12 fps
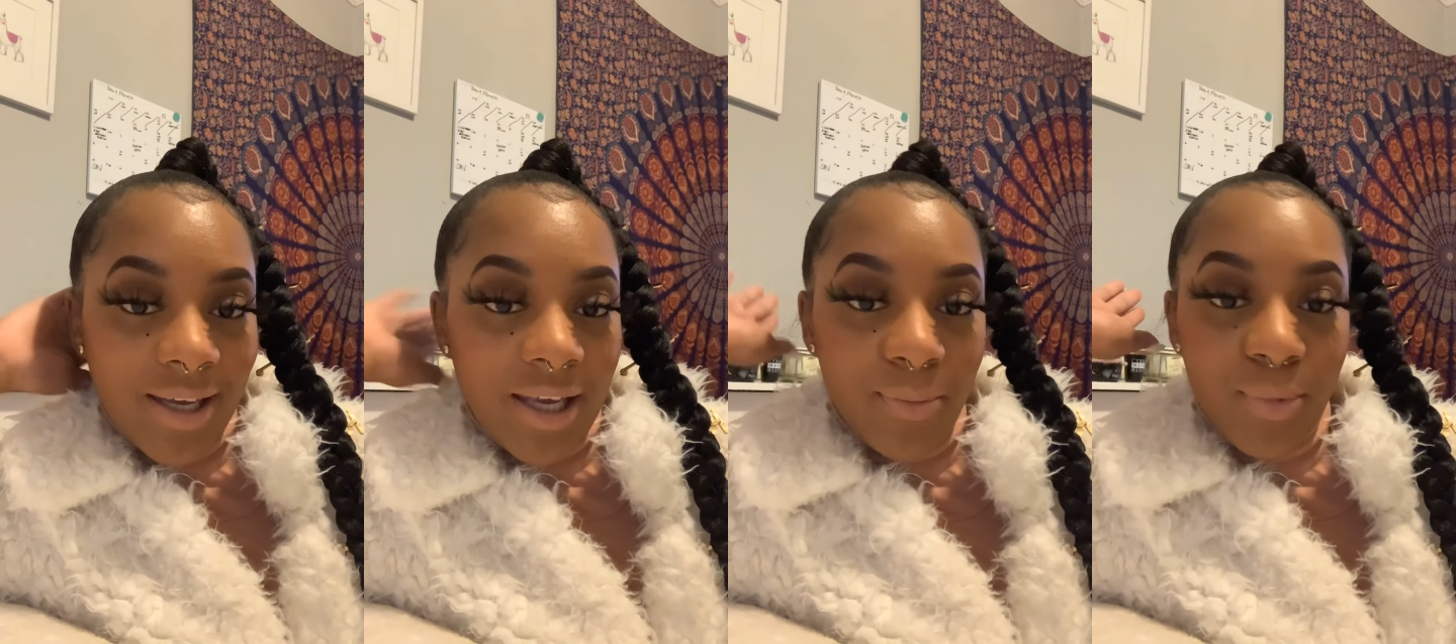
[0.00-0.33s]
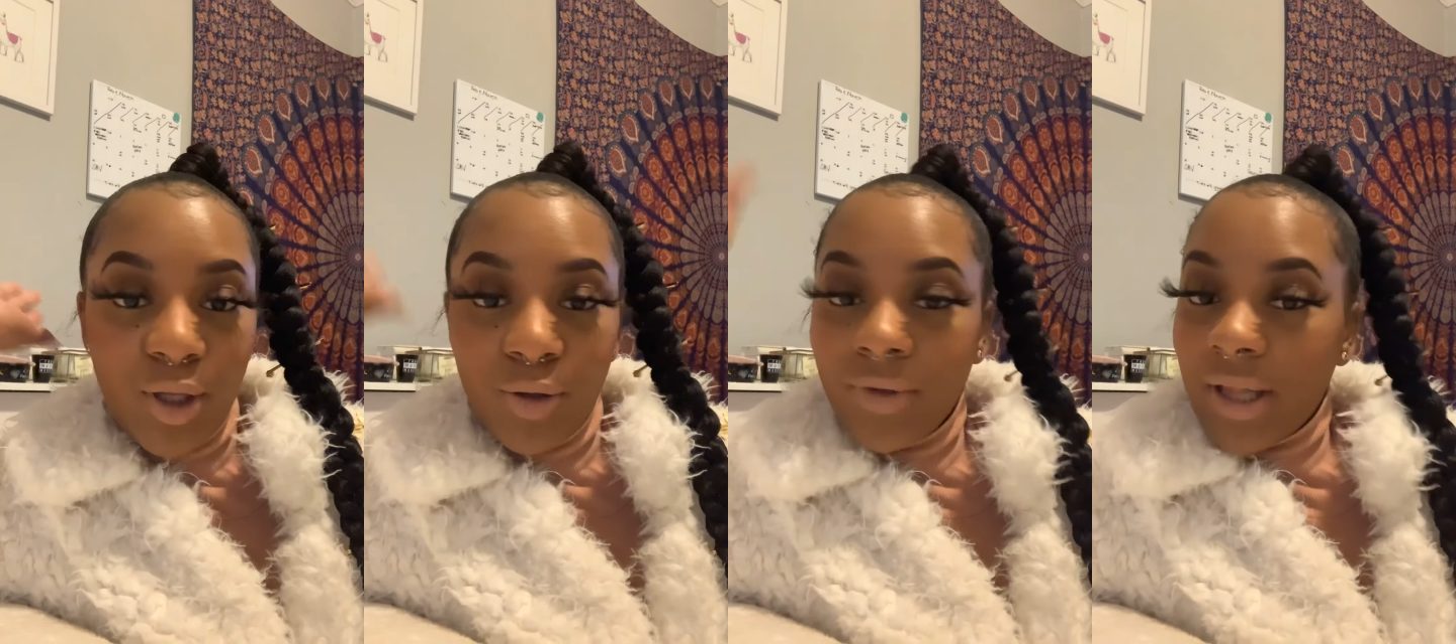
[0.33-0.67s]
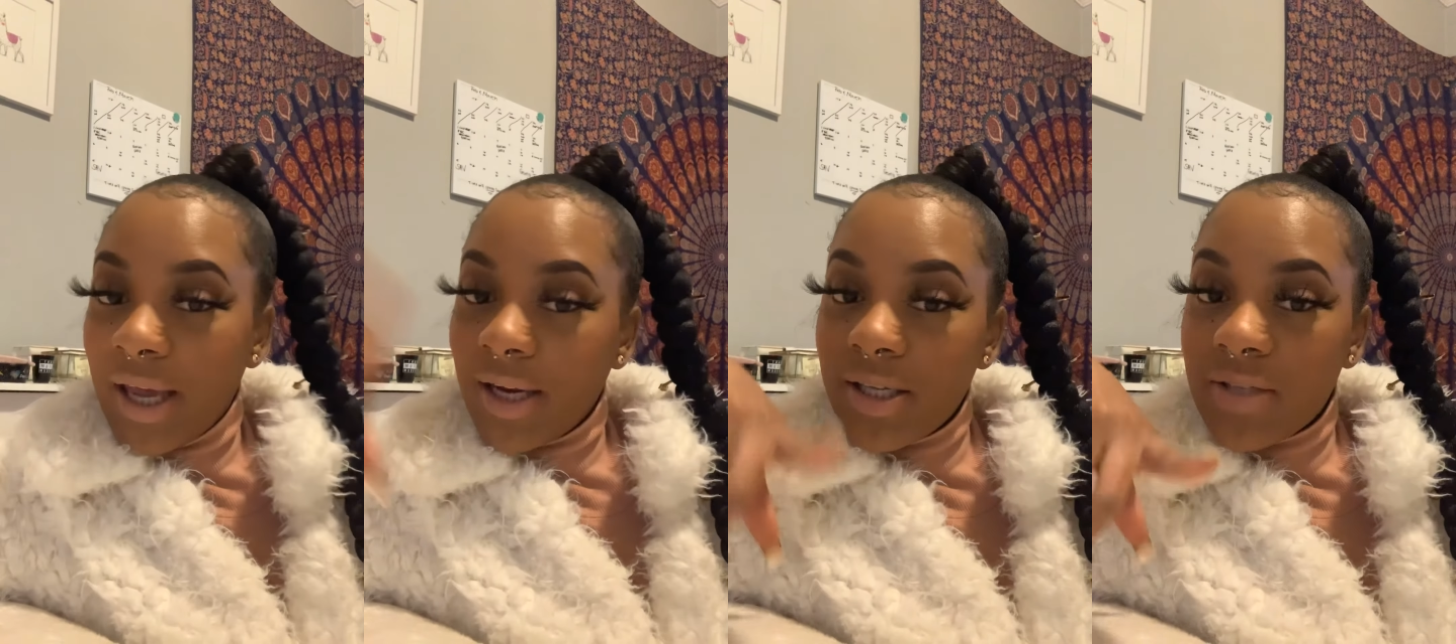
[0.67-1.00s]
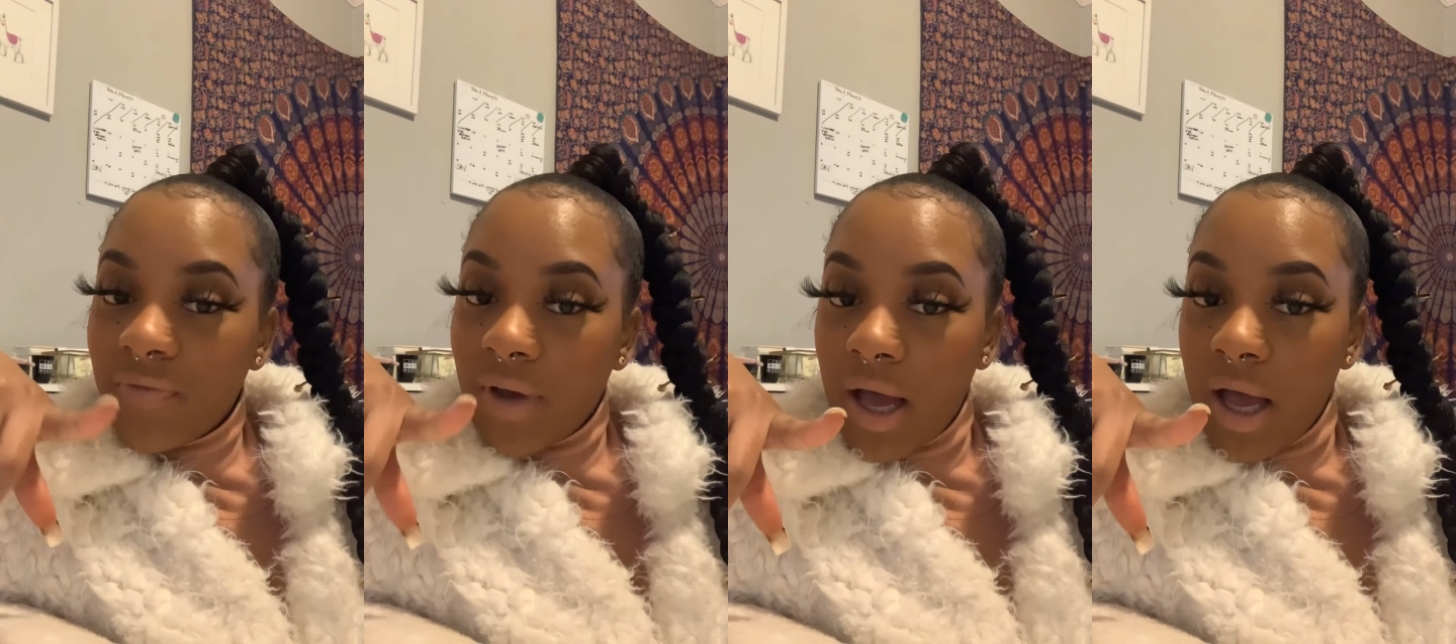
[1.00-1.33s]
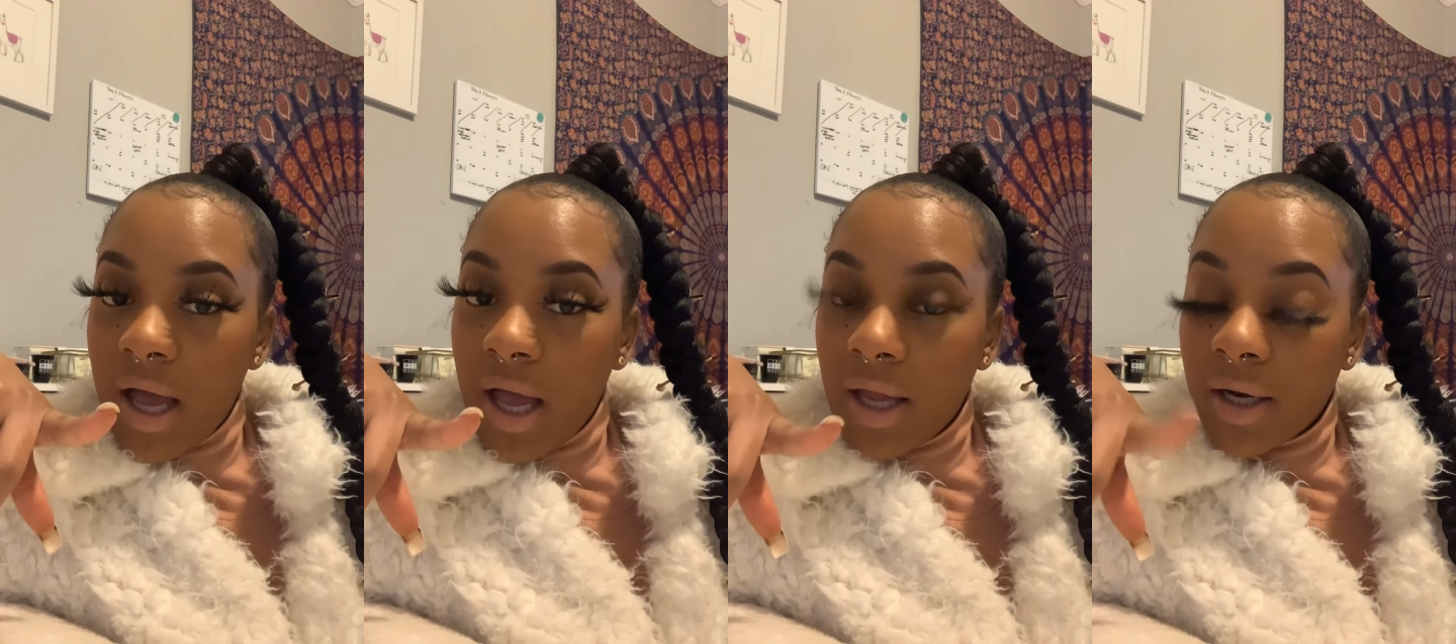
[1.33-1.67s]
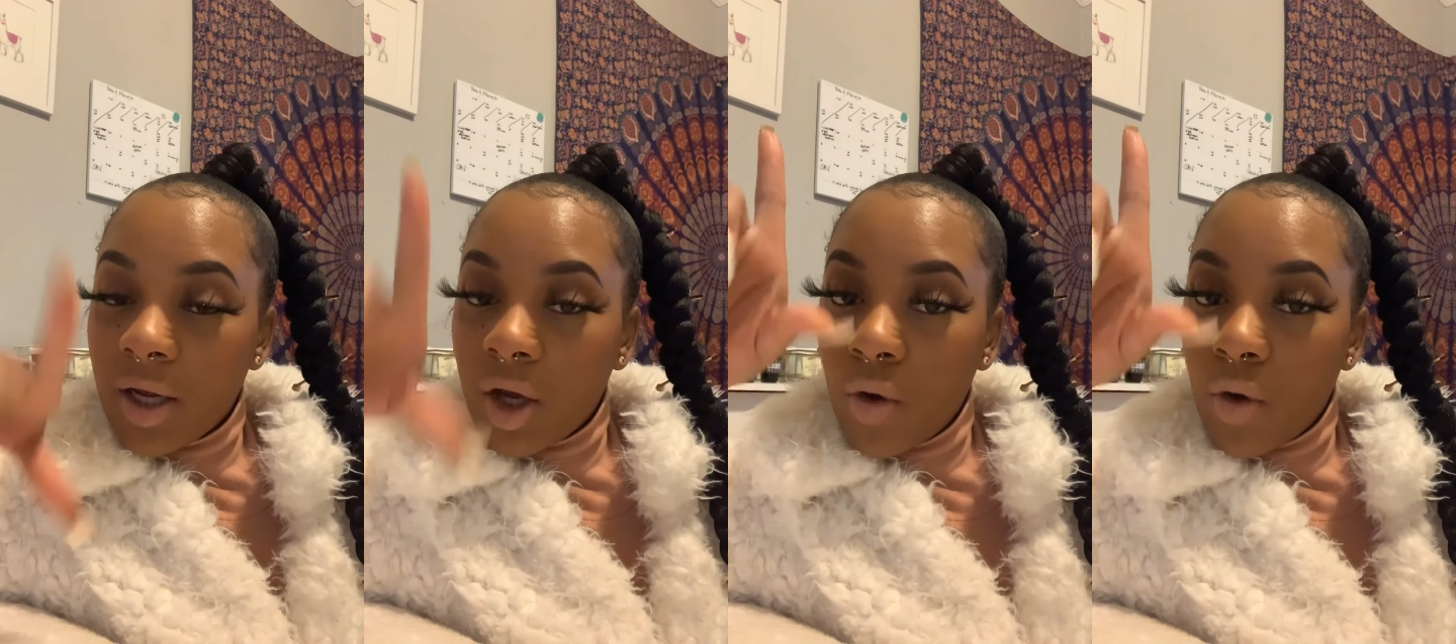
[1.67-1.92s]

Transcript: keeping you ladies fine,